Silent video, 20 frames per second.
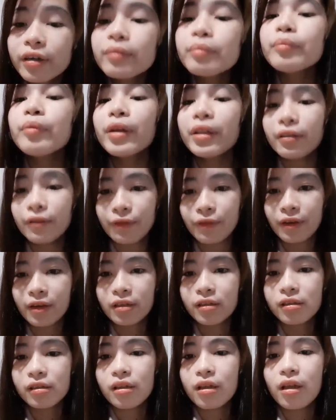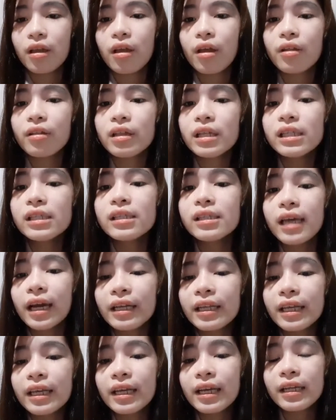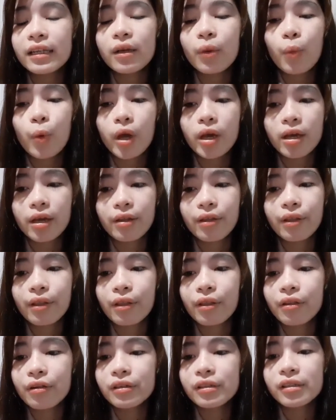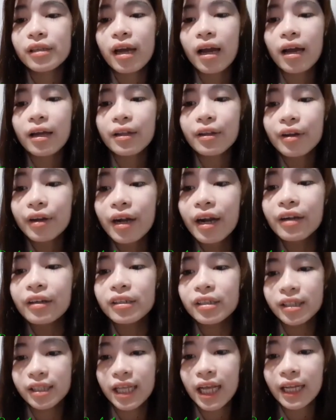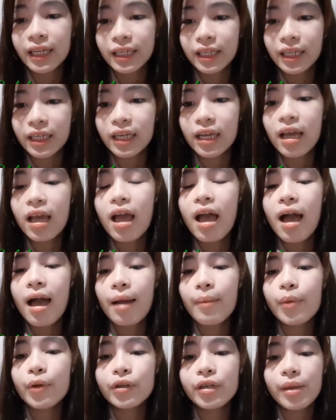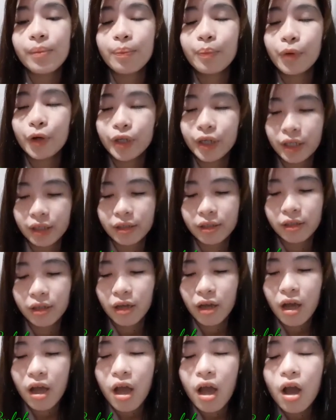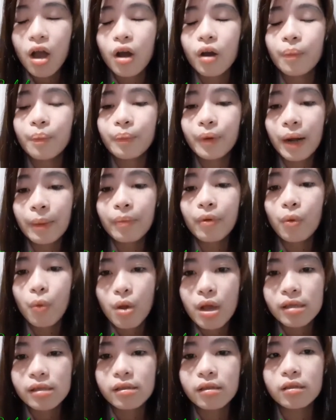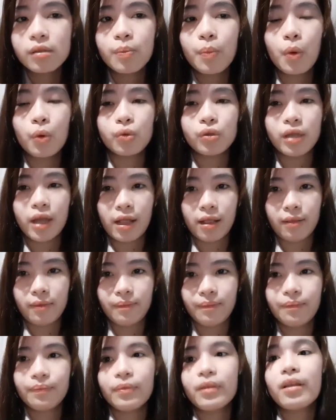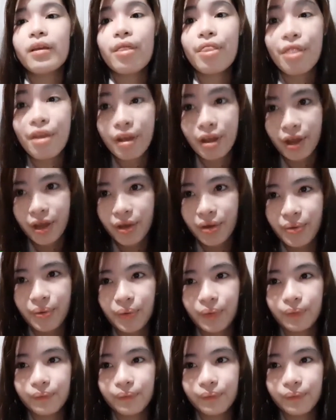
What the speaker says: benefits, this study can awaken their understanding about the importance of proper waste disposal. Thank you.